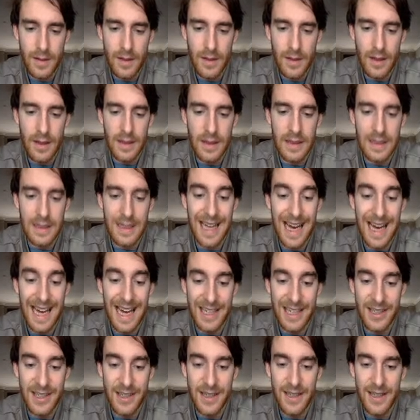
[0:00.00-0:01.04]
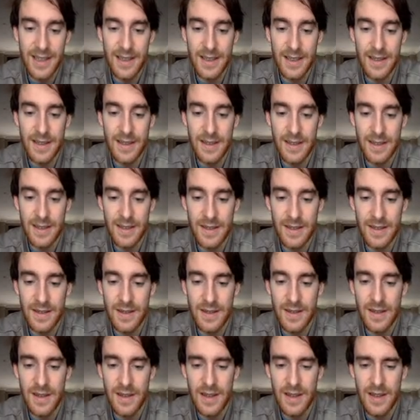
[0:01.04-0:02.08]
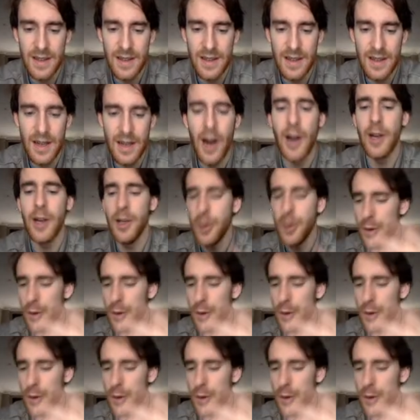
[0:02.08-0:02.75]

a liar? Are you